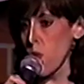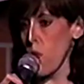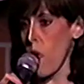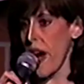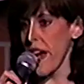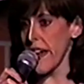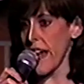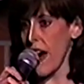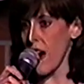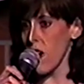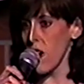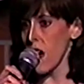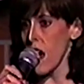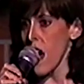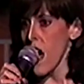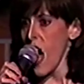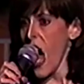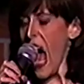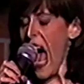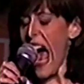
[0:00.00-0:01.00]
whiteout.
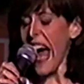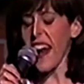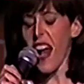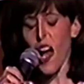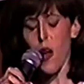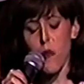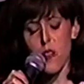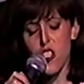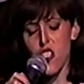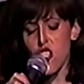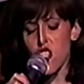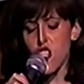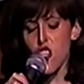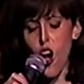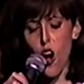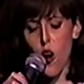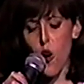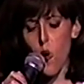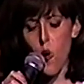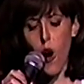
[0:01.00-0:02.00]
And I was
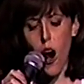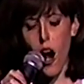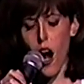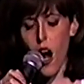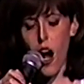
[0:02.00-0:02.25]
so